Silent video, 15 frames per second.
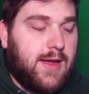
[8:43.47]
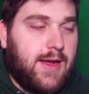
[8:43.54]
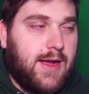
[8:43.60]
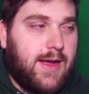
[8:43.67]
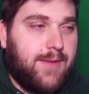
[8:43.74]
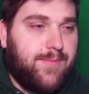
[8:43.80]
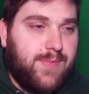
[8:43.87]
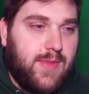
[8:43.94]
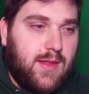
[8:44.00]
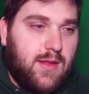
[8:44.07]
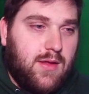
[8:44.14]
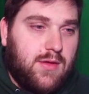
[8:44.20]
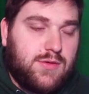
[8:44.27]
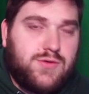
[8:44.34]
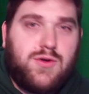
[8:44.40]

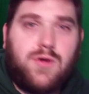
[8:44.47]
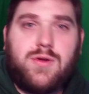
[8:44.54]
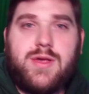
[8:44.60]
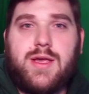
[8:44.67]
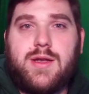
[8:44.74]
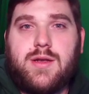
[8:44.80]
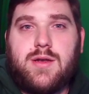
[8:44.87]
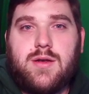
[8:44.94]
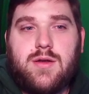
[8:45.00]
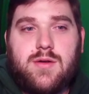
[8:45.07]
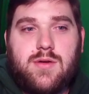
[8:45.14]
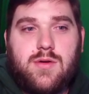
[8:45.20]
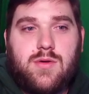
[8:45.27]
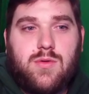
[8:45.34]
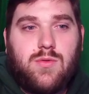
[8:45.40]
Tolkien
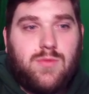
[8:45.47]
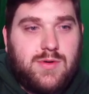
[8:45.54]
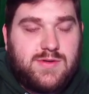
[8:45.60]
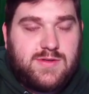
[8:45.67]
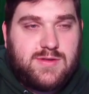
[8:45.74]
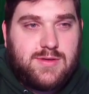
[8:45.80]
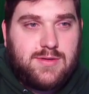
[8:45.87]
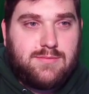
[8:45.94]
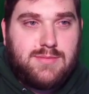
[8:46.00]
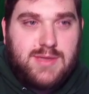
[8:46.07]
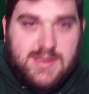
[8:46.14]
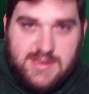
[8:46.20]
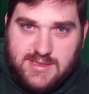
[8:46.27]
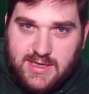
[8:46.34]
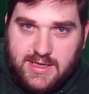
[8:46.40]
was
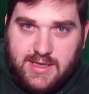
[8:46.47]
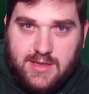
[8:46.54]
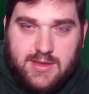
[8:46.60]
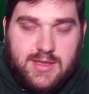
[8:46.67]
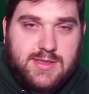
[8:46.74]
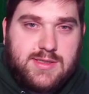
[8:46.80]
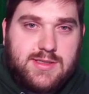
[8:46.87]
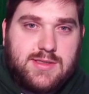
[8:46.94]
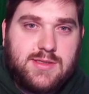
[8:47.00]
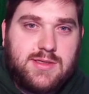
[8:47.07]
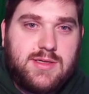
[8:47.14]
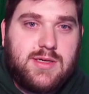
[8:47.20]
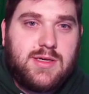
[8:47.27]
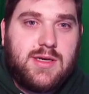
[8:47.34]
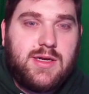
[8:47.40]
meticulous
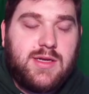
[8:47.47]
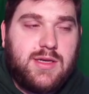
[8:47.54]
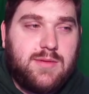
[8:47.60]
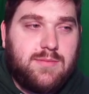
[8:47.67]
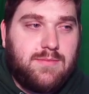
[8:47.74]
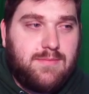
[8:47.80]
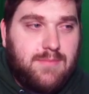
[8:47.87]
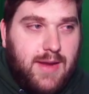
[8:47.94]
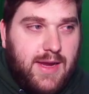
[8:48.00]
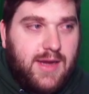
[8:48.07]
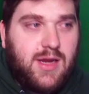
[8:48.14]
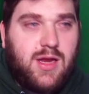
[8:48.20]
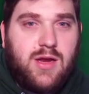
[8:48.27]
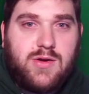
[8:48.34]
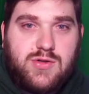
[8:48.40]
in
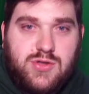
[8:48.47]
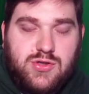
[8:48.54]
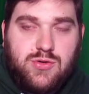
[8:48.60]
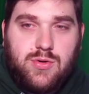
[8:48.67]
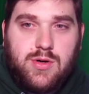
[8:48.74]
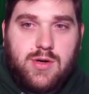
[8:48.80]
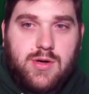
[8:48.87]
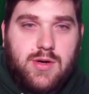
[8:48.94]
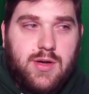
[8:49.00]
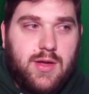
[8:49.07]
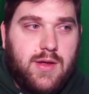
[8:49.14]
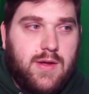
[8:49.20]
making sure